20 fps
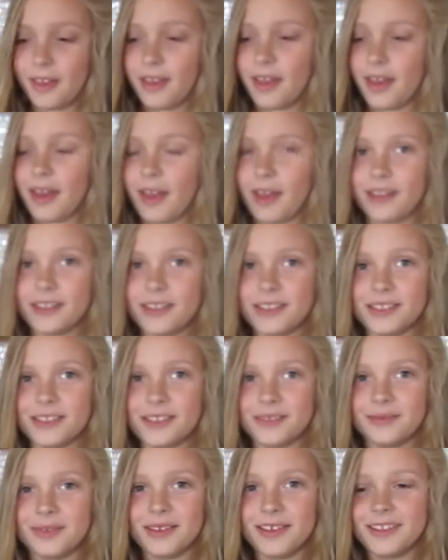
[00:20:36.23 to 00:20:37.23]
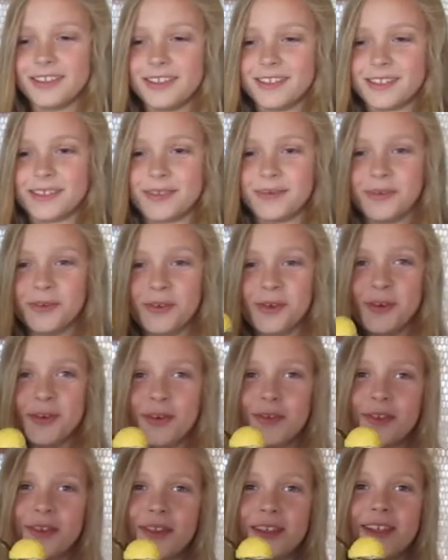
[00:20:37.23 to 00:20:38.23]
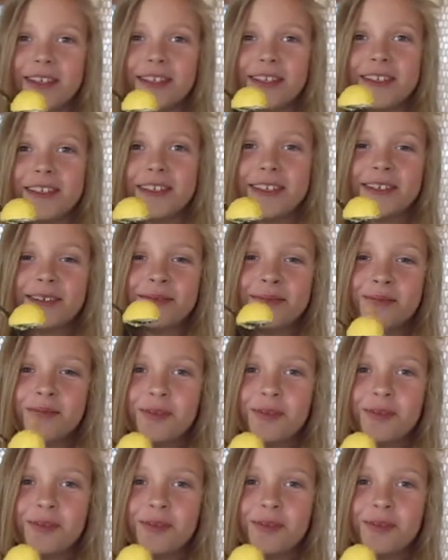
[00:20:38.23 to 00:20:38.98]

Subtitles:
I just made the smoothest